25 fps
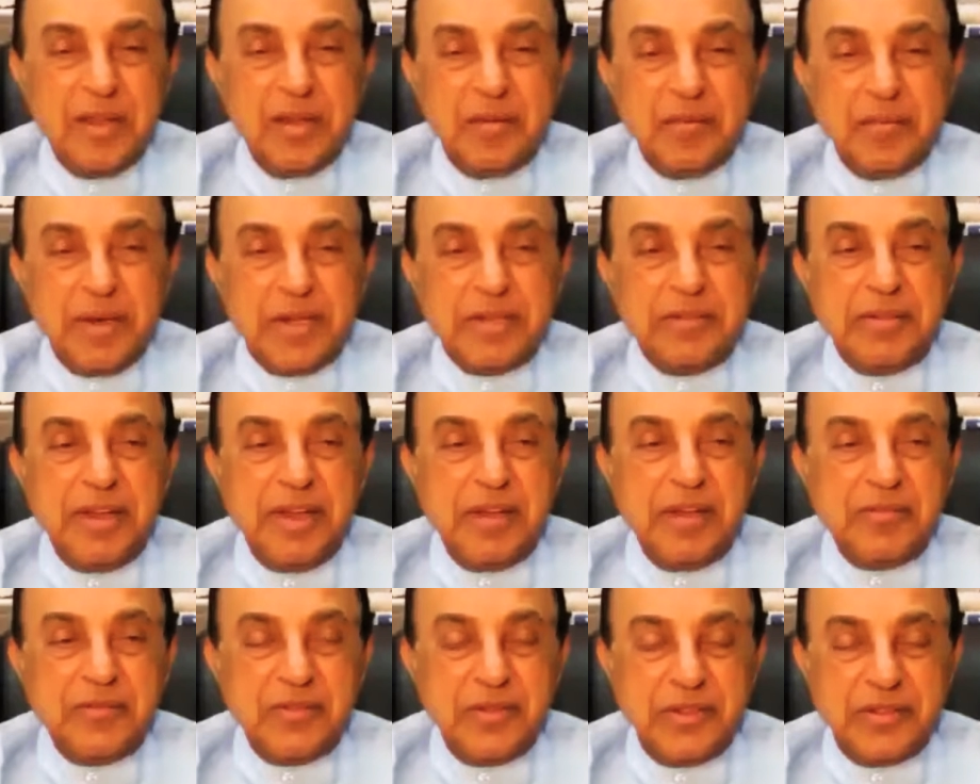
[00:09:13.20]
By the way, I
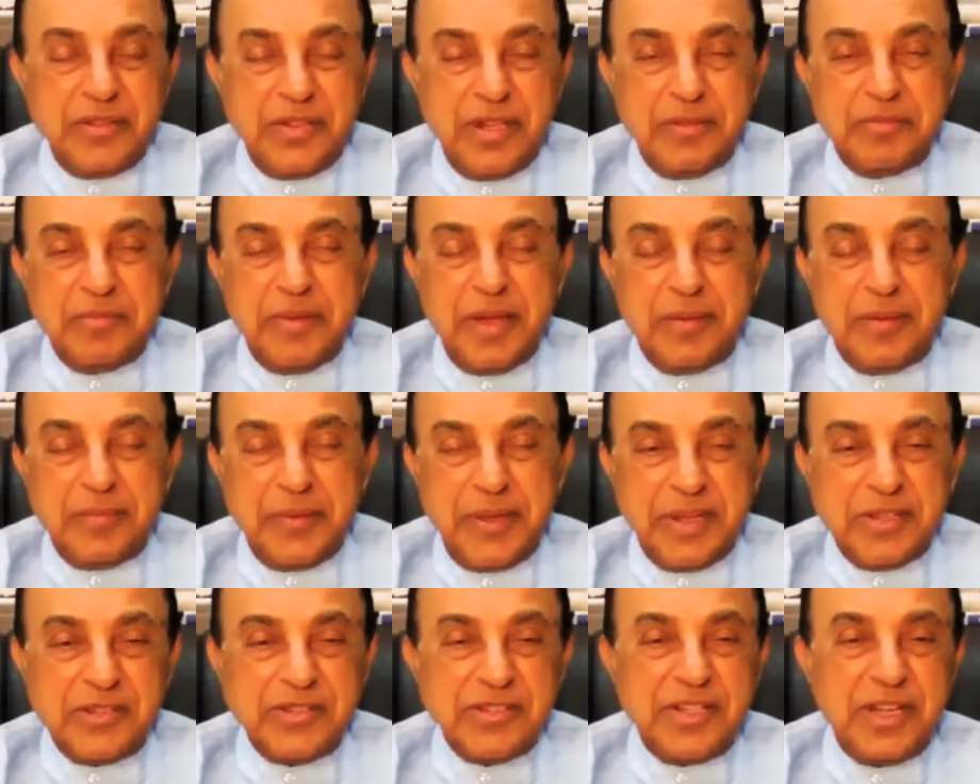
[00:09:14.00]
did my
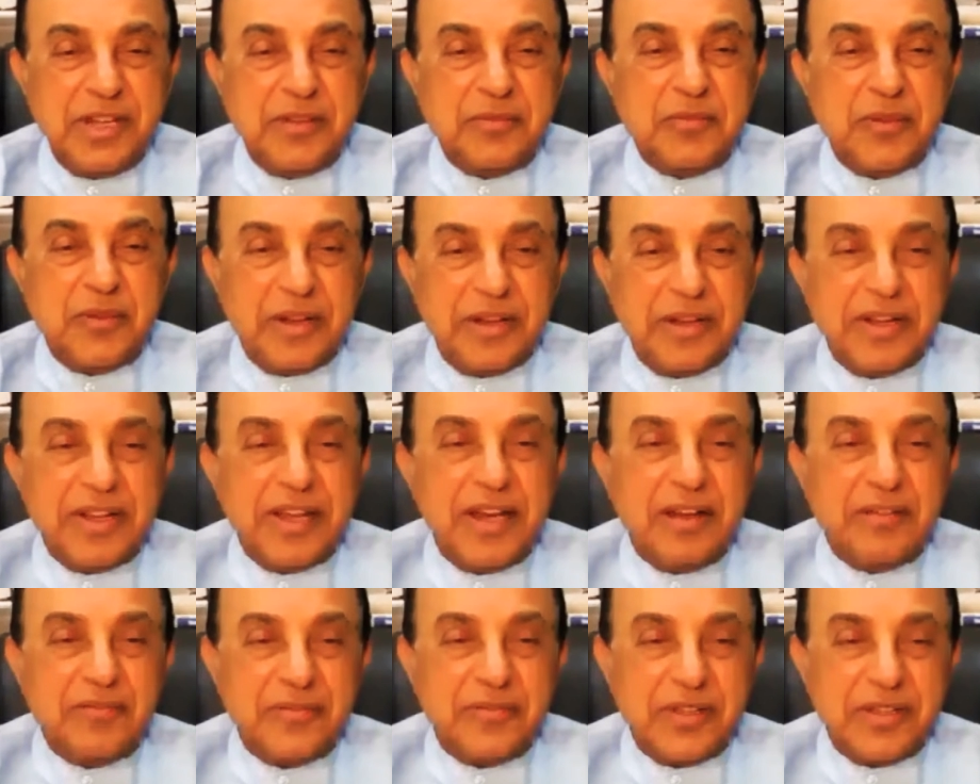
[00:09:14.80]
PhD in
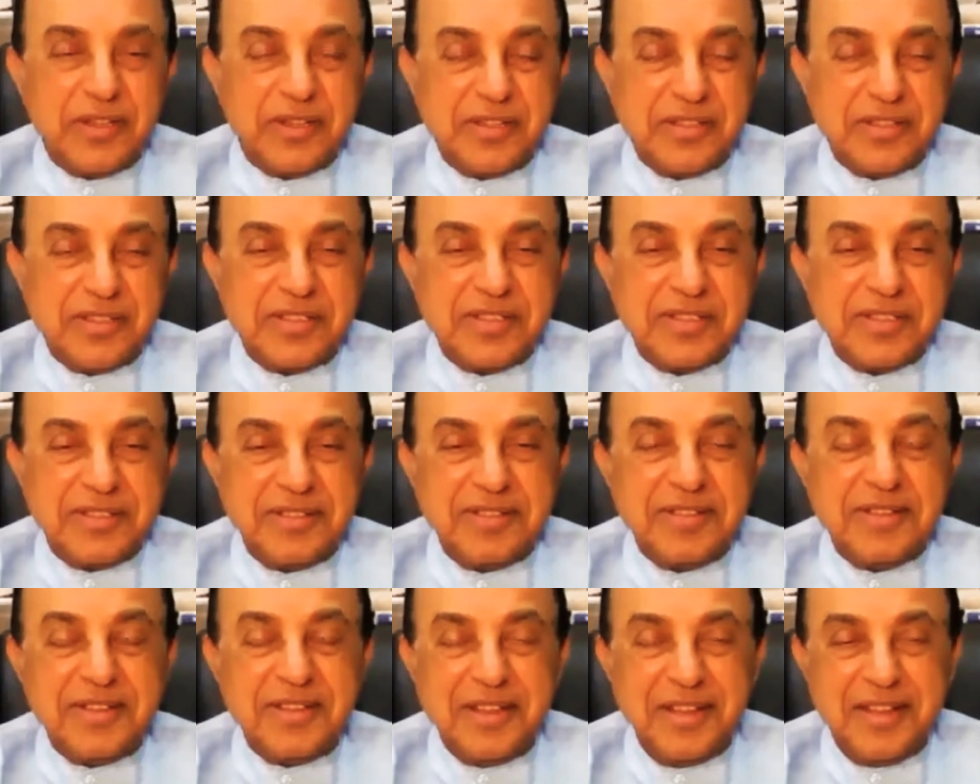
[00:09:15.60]
1.5 years.
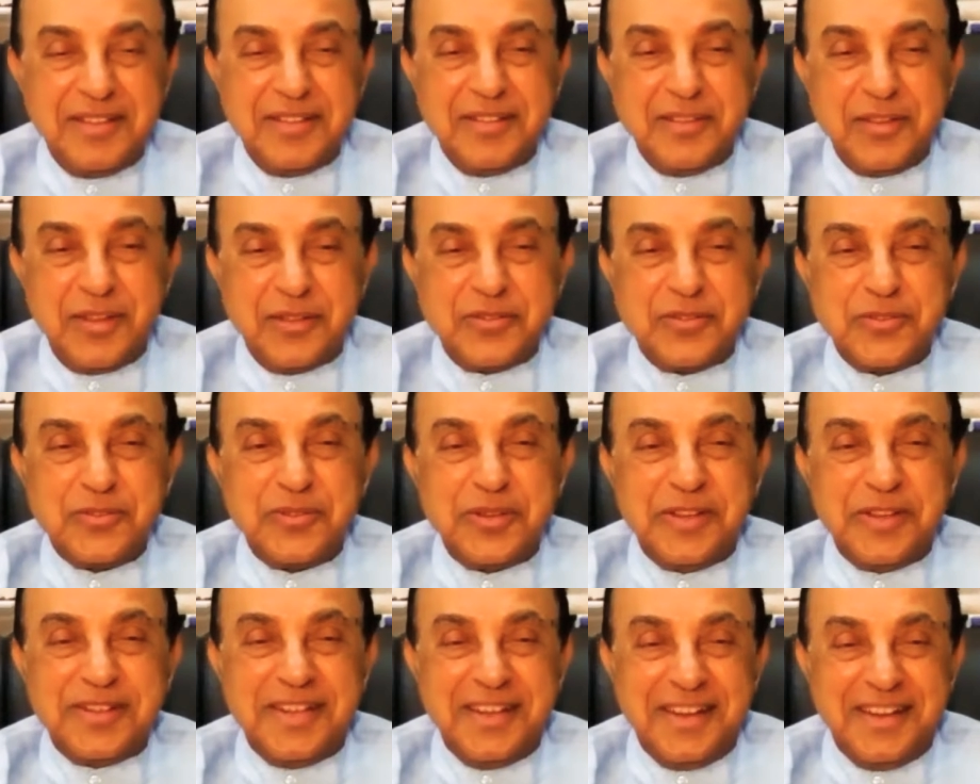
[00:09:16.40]
Not too
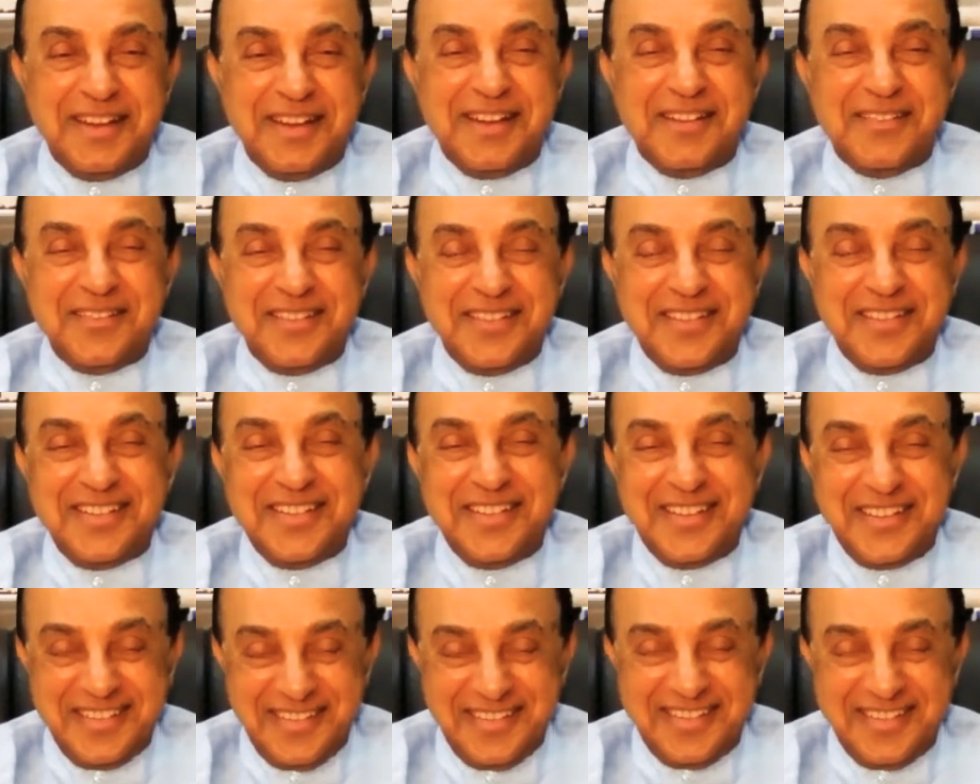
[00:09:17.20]
much. 1.5.
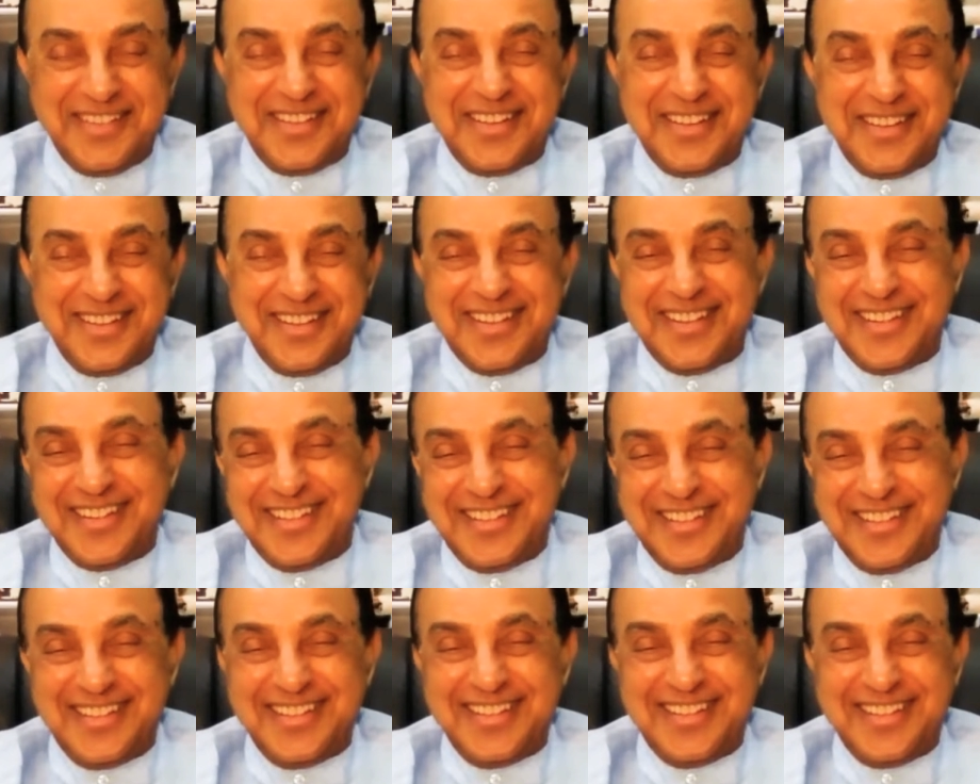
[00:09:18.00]
I'm
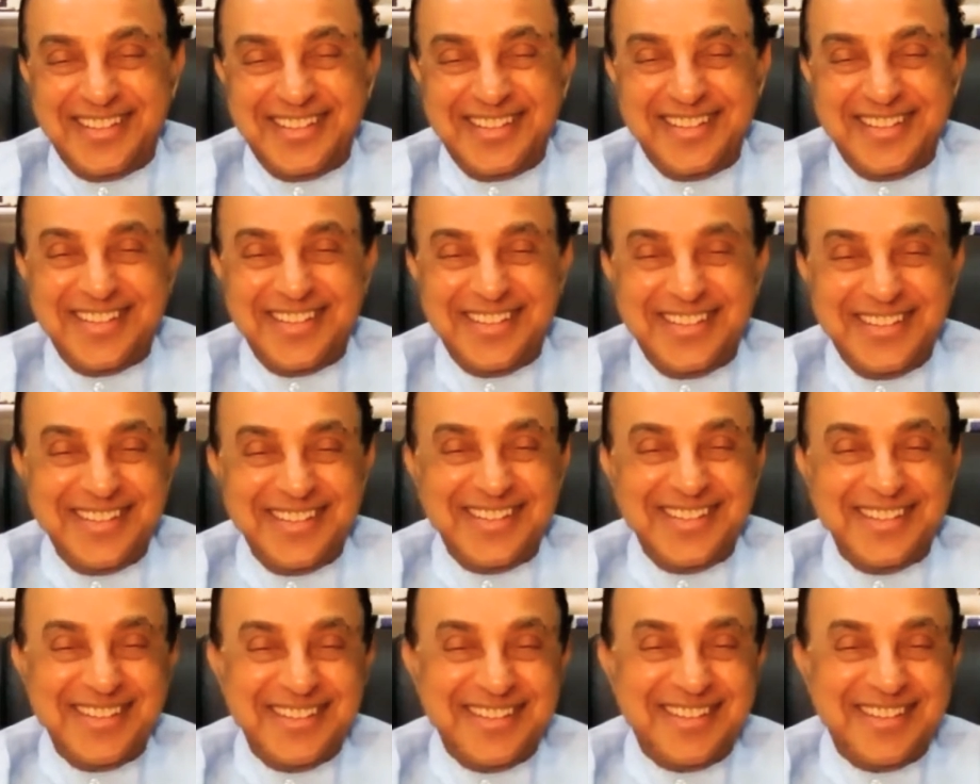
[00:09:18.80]
so
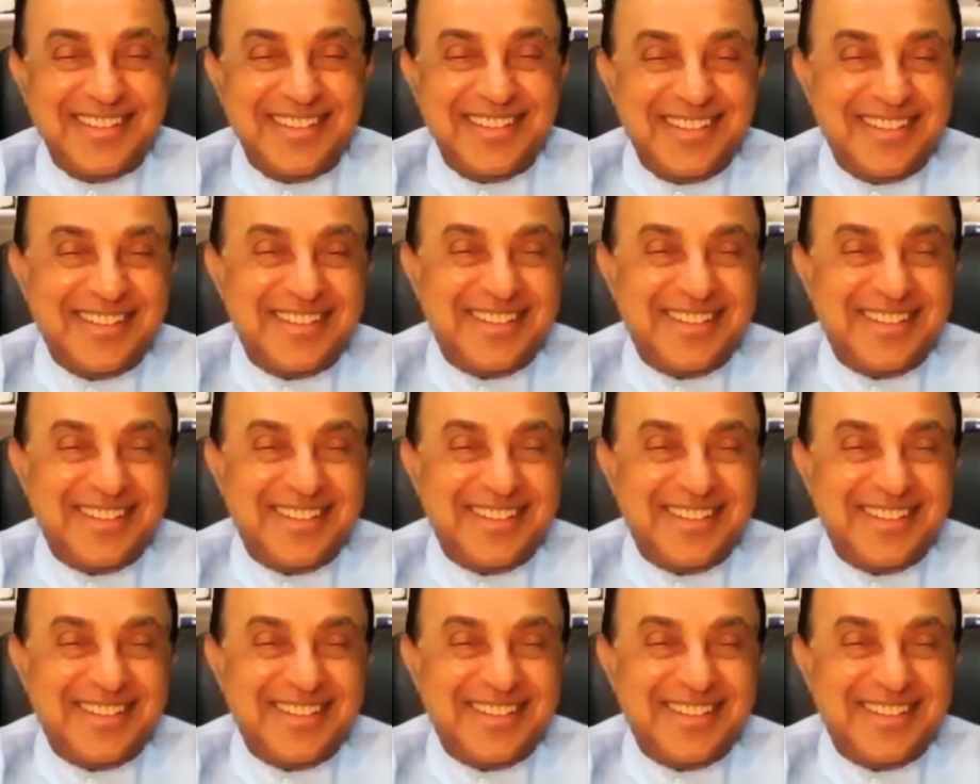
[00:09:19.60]
sorry.